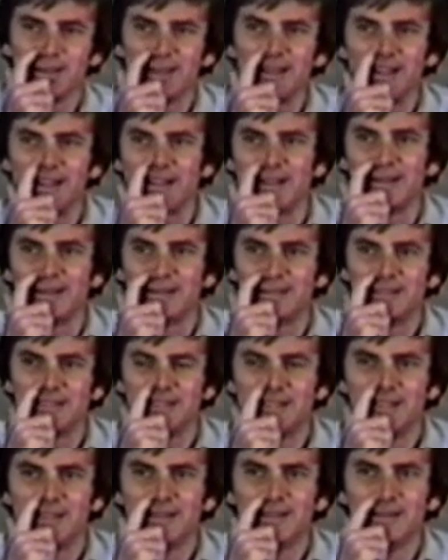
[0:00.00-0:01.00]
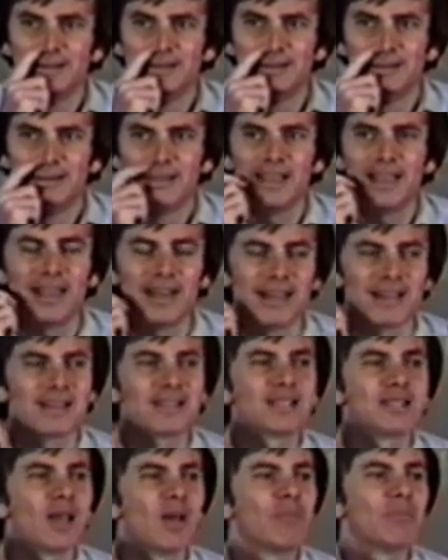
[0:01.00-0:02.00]
Uh, in it,
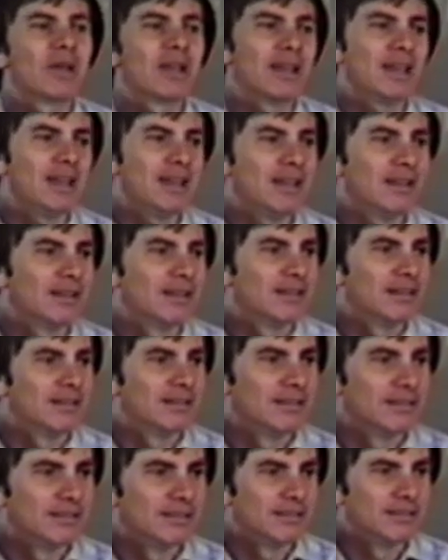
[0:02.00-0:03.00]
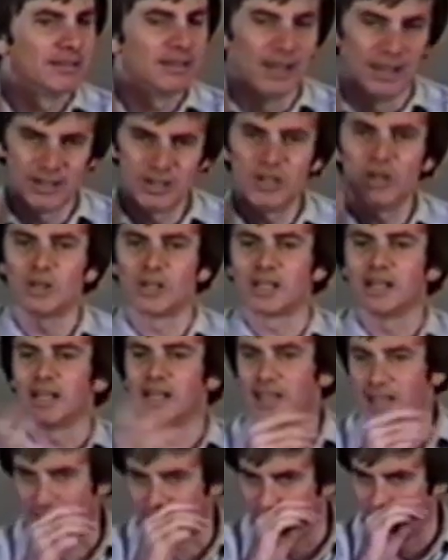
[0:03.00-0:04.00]
somebody who's usually
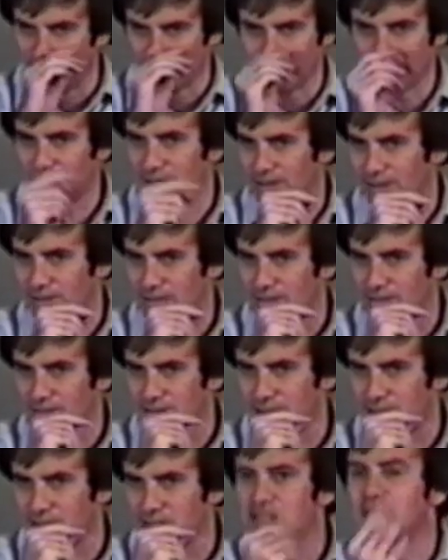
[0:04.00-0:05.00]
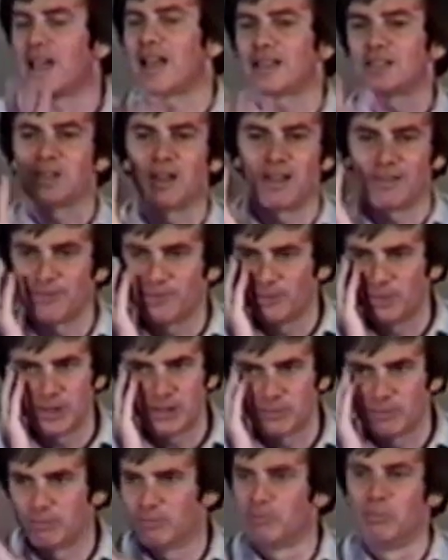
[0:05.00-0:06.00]
killed it starts off
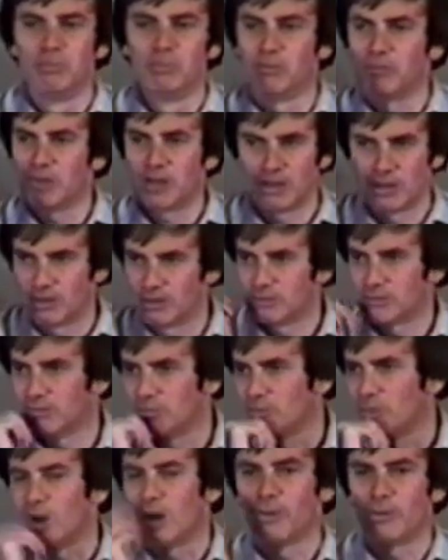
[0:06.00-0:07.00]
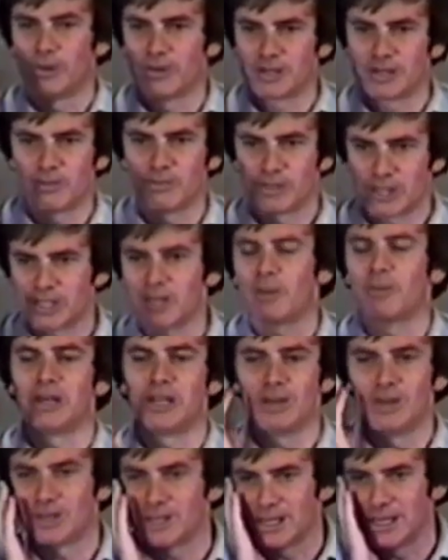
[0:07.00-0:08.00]
with, you know, robbery or something, but somebody
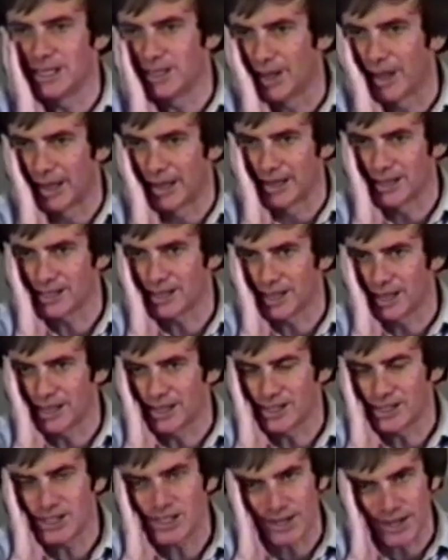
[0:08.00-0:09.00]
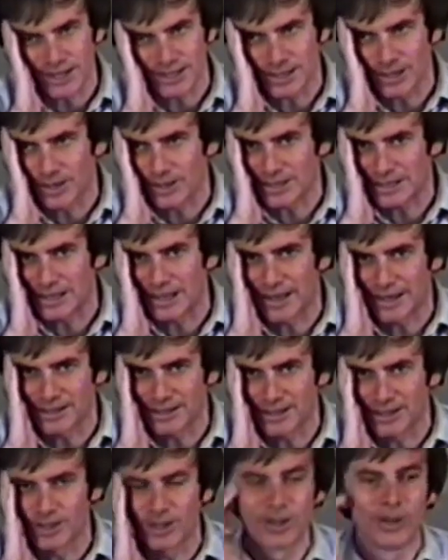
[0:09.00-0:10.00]
usually dies. And it just looks like
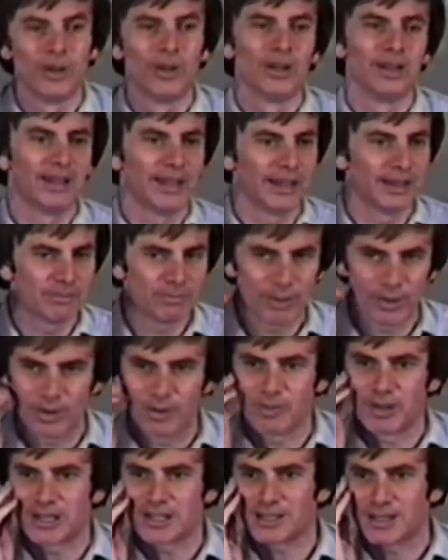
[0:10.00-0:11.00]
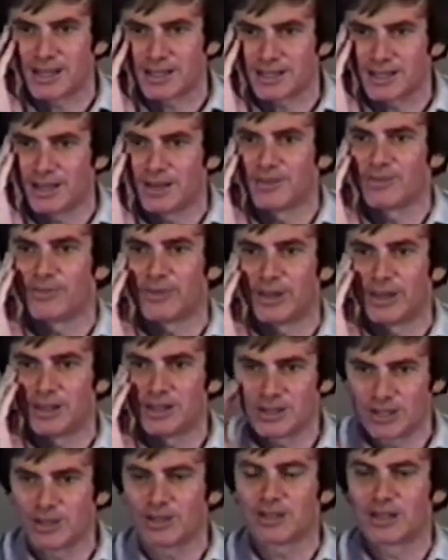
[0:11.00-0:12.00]
the girl that Perry Mason has to defend,
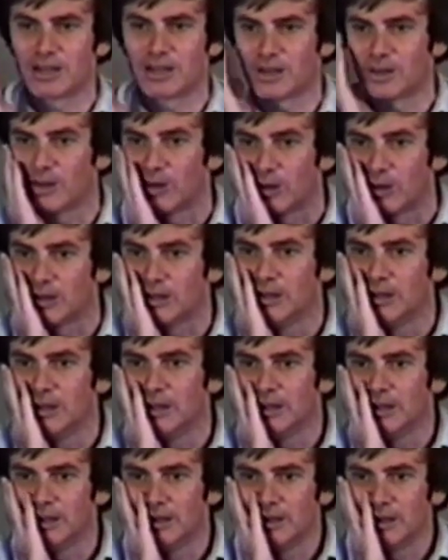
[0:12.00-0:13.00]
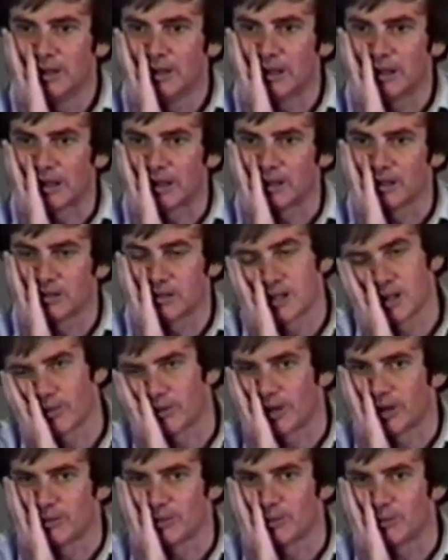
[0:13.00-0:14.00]
it's usually a girl, uh,
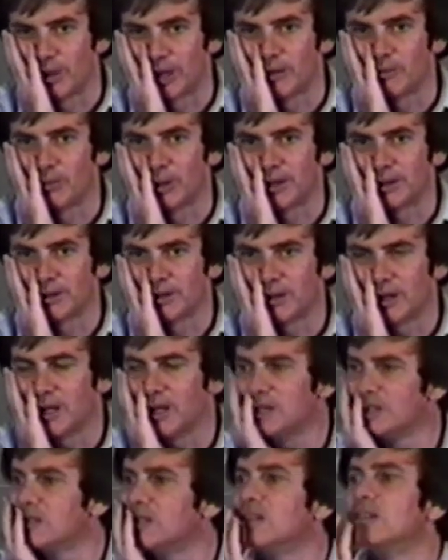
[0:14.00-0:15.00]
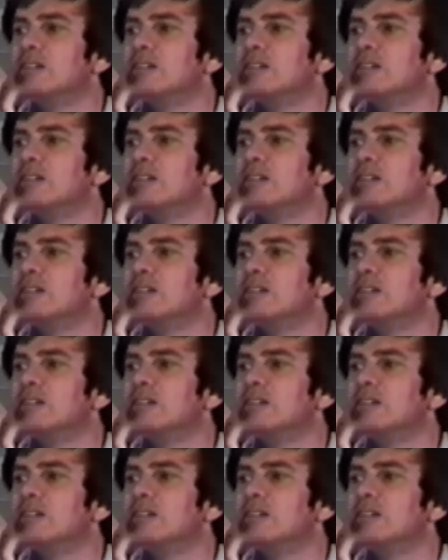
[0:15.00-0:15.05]
sometimes a man, but is